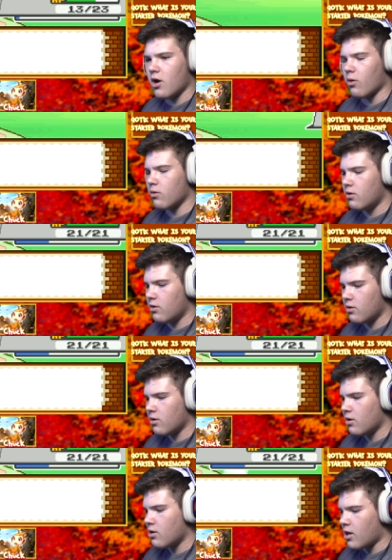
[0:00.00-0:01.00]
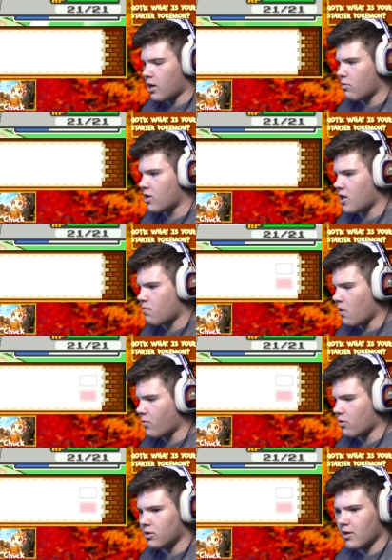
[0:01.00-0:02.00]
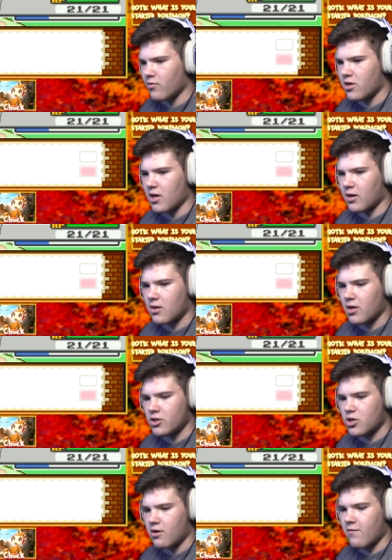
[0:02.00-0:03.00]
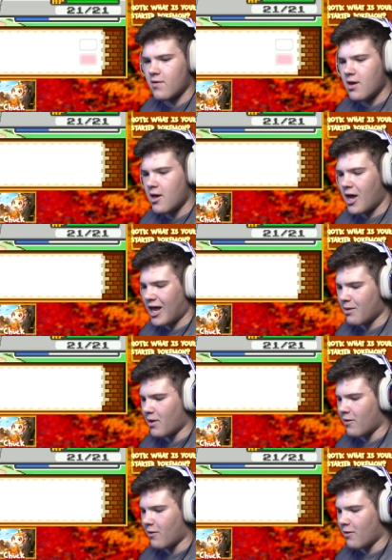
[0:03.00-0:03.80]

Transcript: go! I didn't realize Bolt was only level 6. I should have had him